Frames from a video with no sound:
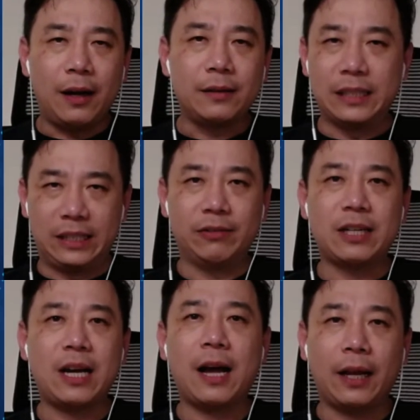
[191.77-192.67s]
detailed
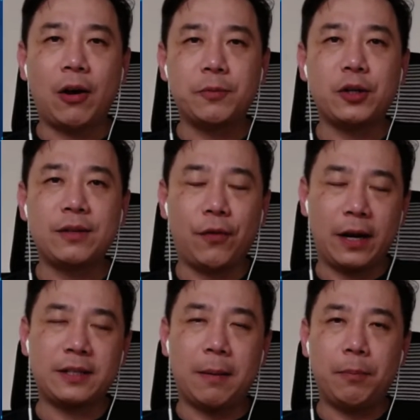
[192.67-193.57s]
targeting options, for
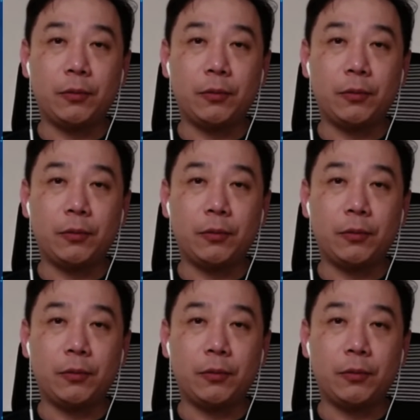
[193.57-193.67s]
example,